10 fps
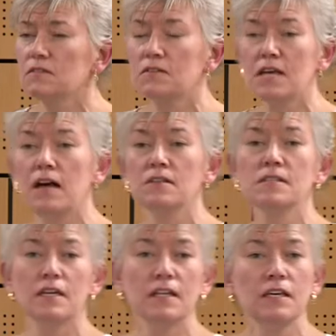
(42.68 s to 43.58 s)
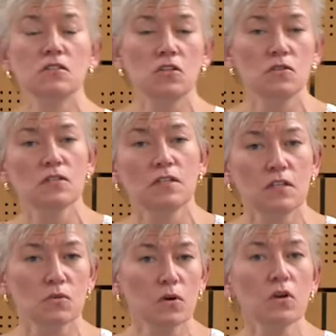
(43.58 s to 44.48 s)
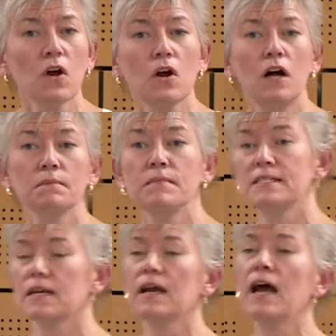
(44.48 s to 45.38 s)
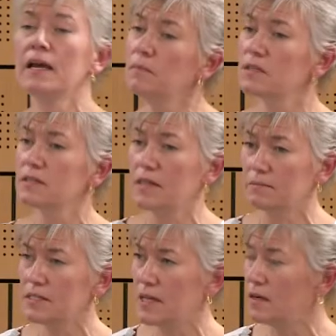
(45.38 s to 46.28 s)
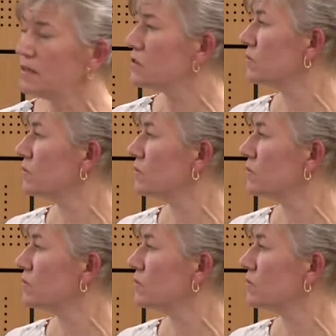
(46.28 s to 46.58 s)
of cells that he's used in his work are called mesenchymal stem cells